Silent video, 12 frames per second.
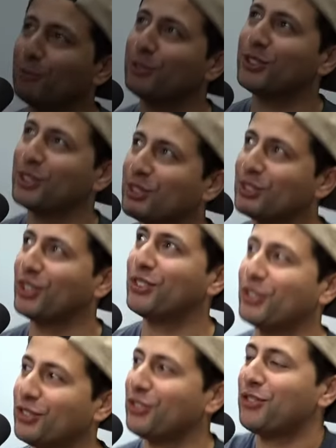was just
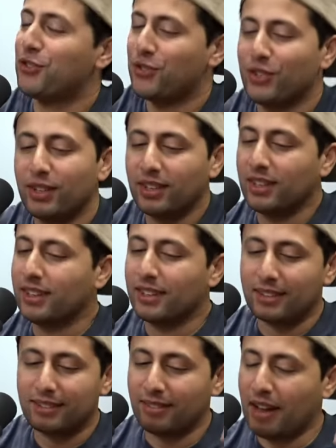such a
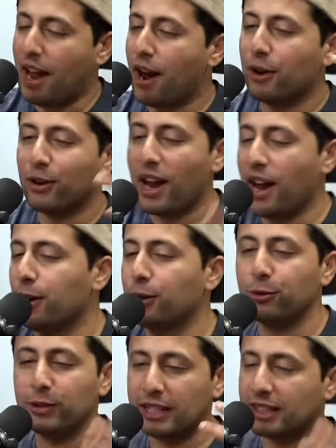har
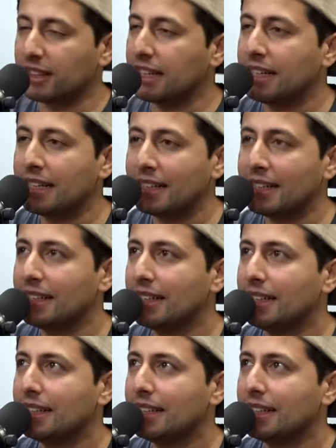harrowing thing